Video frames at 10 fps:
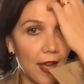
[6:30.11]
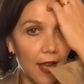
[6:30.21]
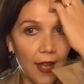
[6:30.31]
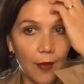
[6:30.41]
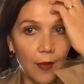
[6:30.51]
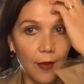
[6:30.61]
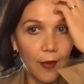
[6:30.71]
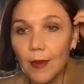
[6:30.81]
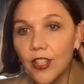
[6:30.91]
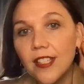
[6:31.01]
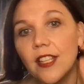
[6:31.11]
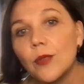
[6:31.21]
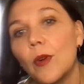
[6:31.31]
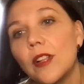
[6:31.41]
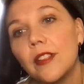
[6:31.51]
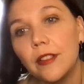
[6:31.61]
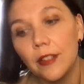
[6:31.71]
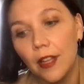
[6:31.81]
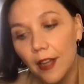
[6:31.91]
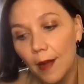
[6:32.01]
We talked about Jessie as well as a
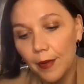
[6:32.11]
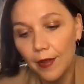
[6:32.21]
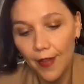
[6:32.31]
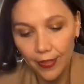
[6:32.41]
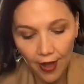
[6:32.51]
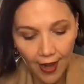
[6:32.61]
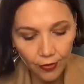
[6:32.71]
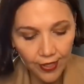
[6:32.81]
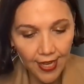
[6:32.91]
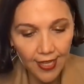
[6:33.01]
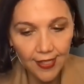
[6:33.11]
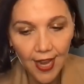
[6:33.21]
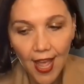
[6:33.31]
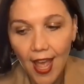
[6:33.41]
couple of other actresses.